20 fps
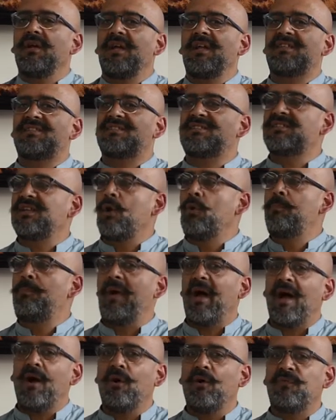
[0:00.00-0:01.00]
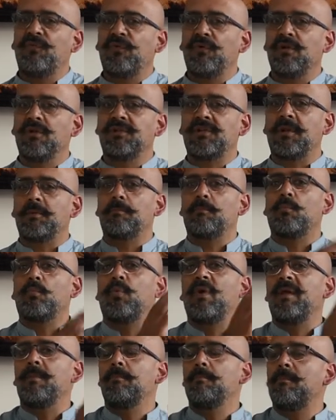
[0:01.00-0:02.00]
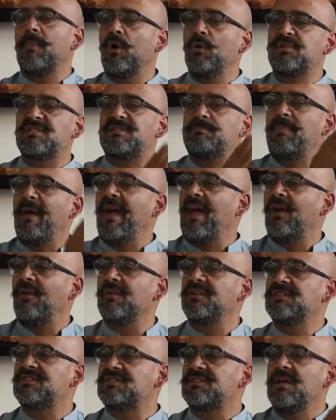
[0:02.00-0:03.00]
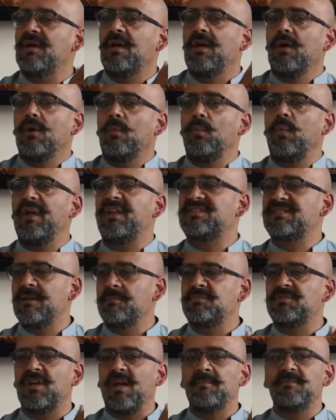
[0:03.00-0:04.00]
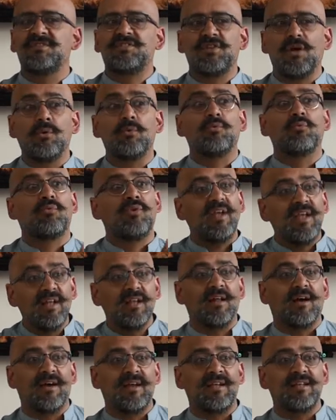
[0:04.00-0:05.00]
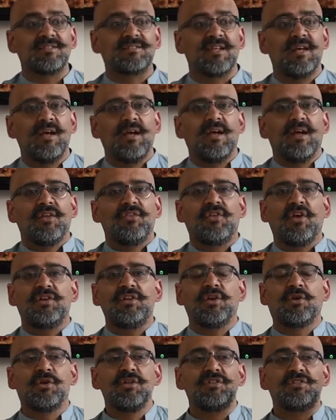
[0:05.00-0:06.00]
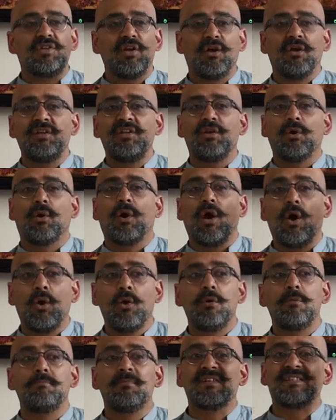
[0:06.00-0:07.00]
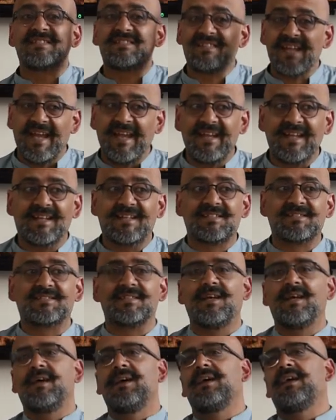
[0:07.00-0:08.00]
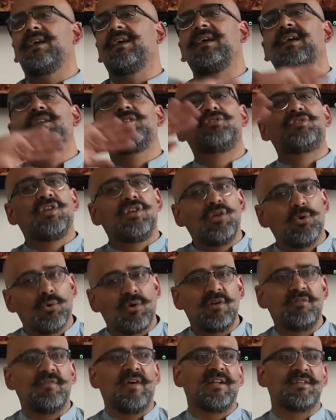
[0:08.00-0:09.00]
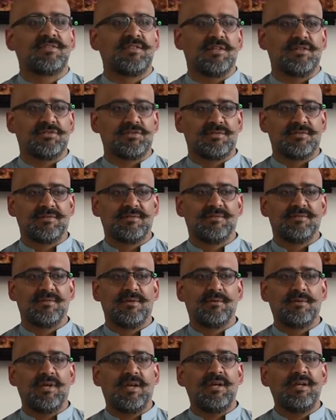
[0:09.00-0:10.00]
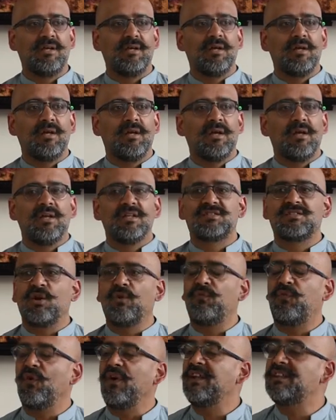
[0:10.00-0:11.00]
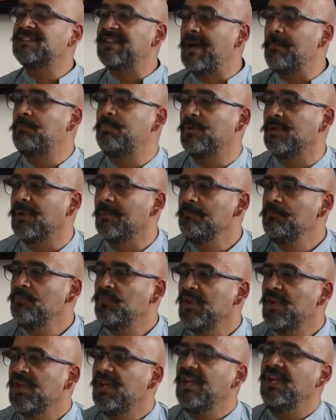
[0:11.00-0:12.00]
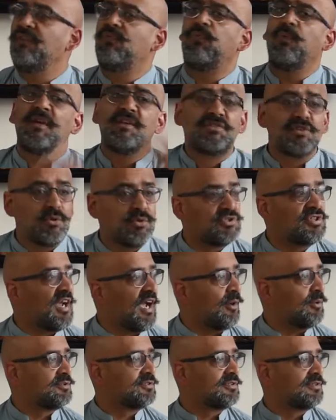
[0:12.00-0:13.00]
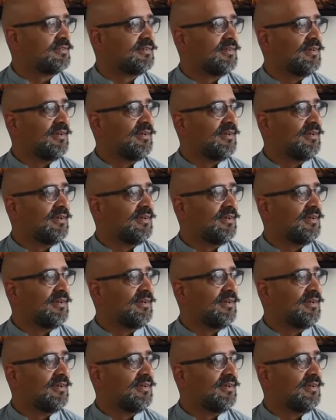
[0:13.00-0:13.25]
it's so powerful that most parents sometimes don't realize that you can turn your own mistakes into your advantage, okay? So for example, if we do shout,